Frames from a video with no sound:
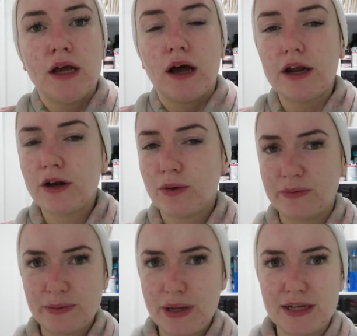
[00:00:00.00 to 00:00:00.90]
I don't know why I'm
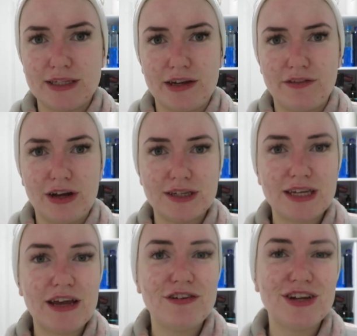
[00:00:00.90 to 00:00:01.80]
speaking so fast.
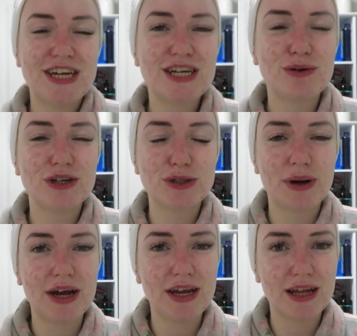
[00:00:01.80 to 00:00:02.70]
If you did watch
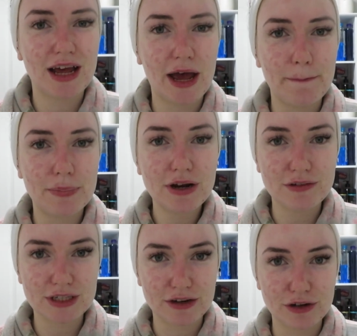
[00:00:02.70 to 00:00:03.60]
my
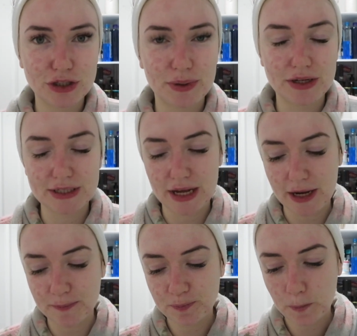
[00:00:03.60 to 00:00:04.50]
previous La Roche
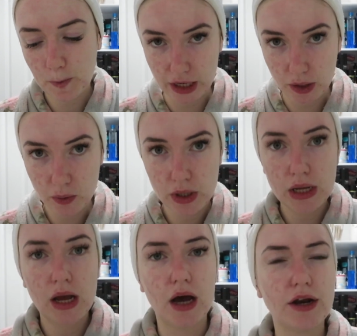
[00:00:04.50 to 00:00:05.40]
Posay video,
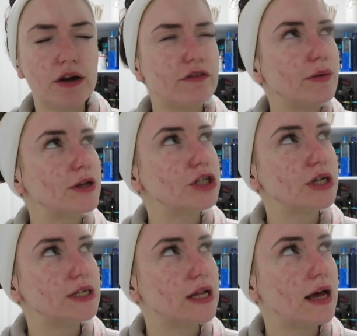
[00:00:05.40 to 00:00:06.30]
I don't know if I
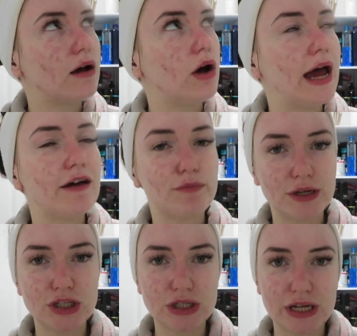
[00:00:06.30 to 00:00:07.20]
mentioned that, or I have
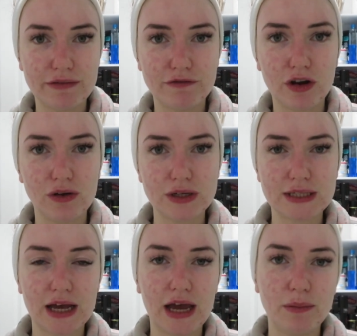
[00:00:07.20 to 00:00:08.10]
mentioned it in vlogs,
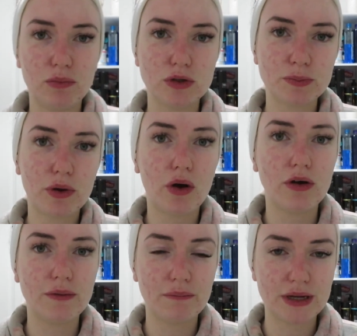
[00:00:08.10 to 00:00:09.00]
that I was put
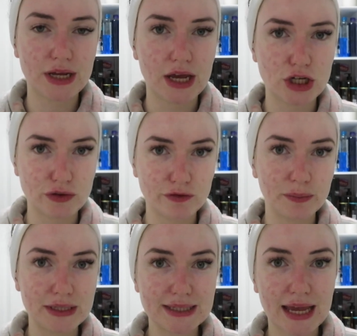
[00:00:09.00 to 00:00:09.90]
on medication for
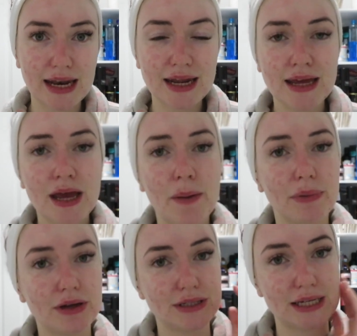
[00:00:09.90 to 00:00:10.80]
my skin
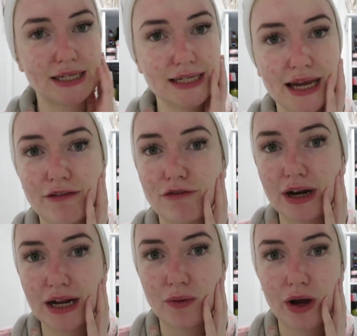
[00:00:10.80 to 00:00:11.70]
because it did get
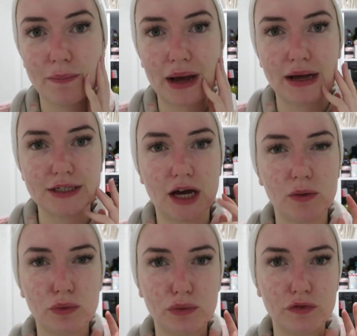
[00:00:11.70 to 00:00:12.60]
really quite bad. I
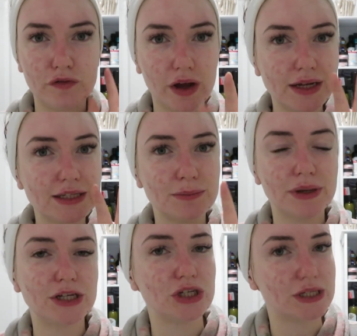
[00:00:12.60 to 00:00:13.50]
will find some
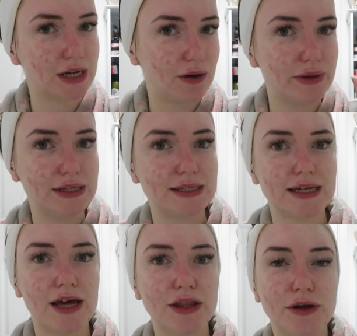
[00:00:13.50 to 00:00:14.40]
pictures and I'll
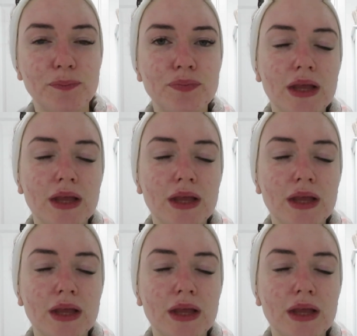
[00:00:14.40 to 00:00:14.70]
insert them.